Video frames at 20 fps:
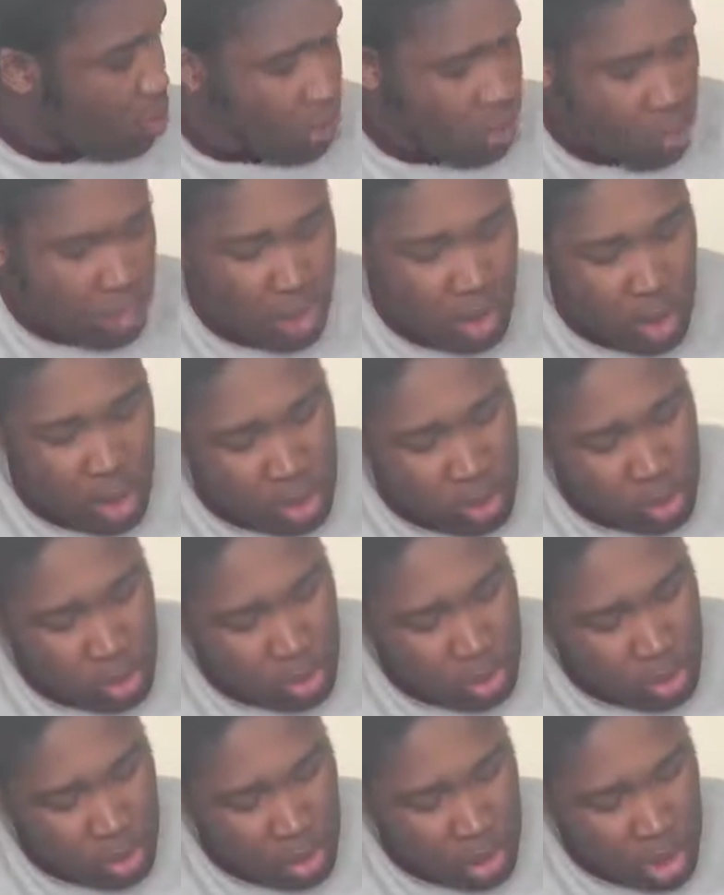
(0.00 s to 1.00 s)
Star
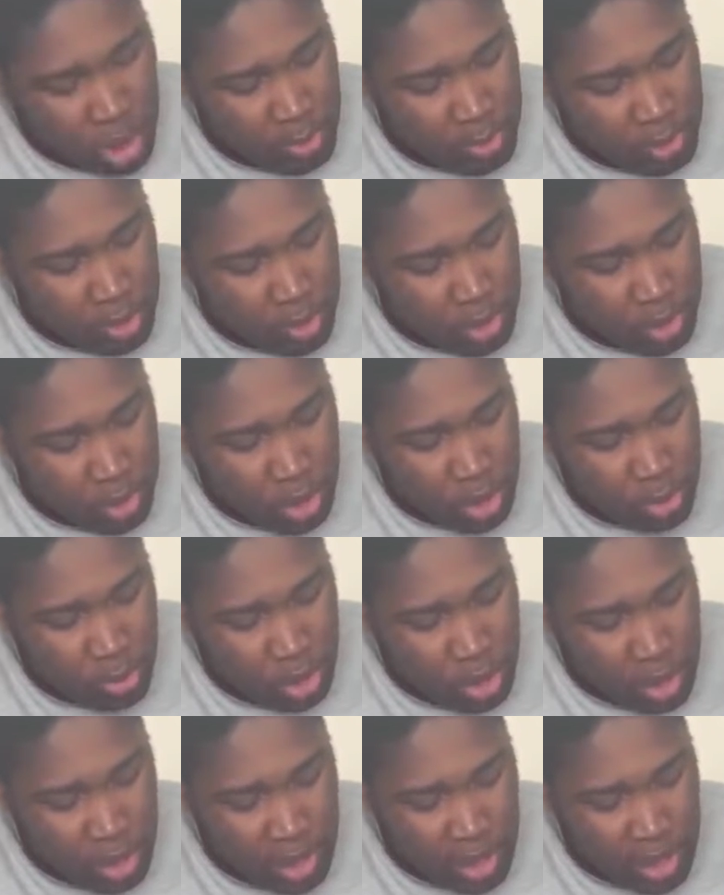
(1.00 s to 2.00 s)
Wars coming to a Nerd
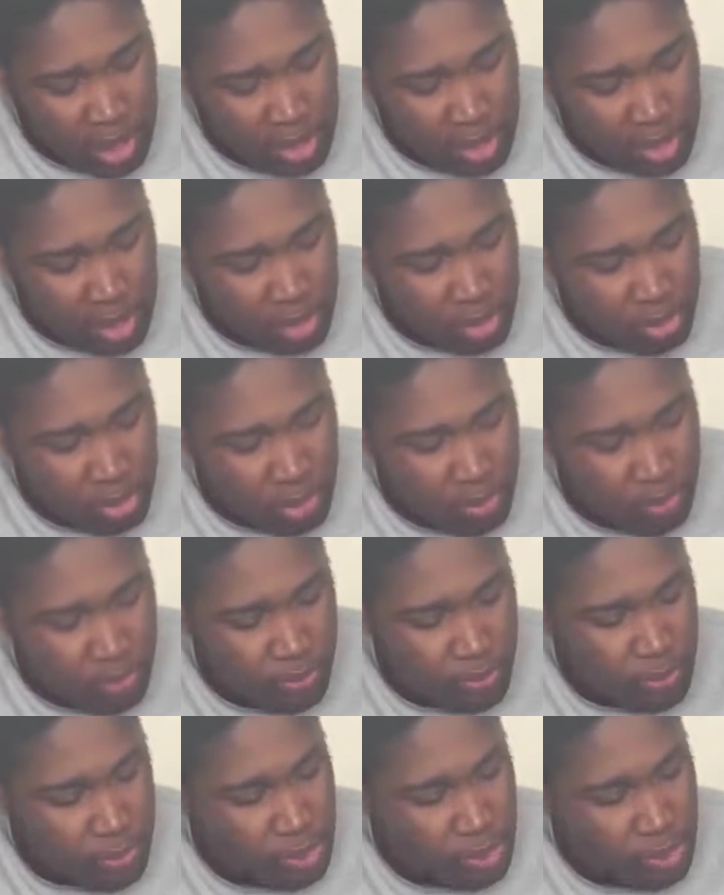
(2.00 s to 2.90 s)
Block Classic next month.